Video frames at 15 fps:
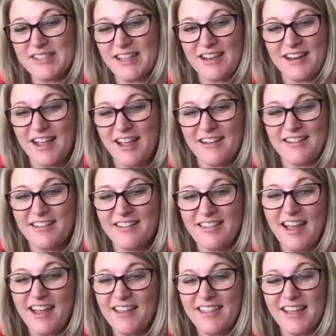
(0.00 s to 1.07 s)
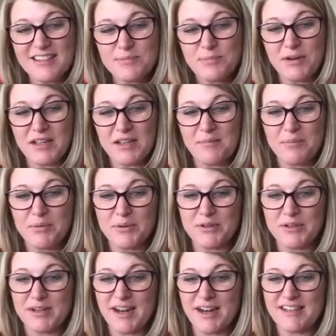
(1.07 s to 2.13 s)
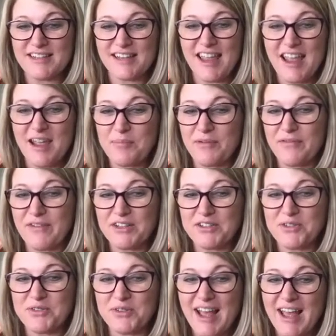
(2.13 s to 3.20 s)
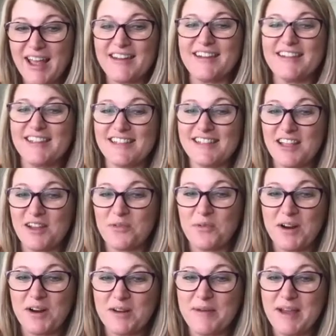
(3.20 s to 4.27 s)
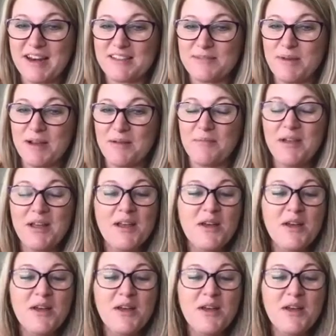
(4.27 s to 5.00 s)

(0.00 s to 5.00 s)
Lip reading: and that's pretty important as a care professional and as a son worried about his mum.